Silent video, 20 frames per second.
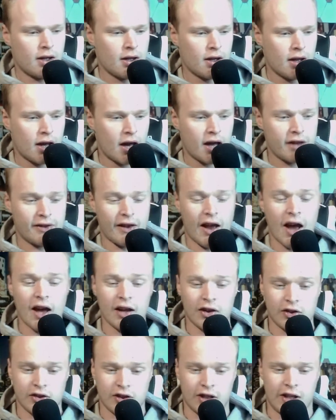It's
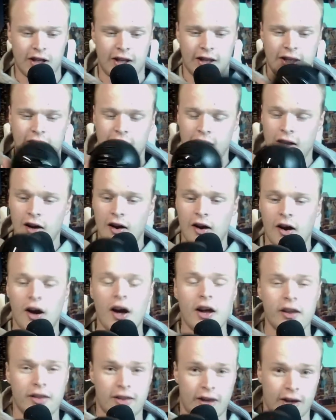actually, I
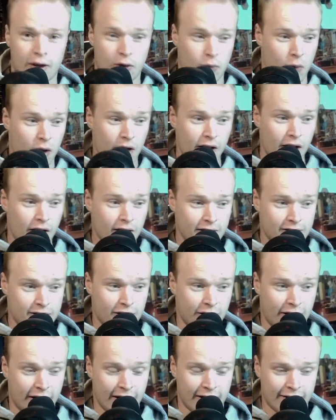think, quite nice
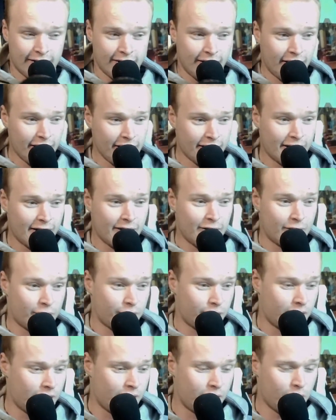looking. I think it looks
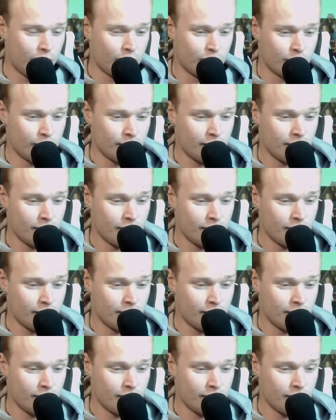really cool.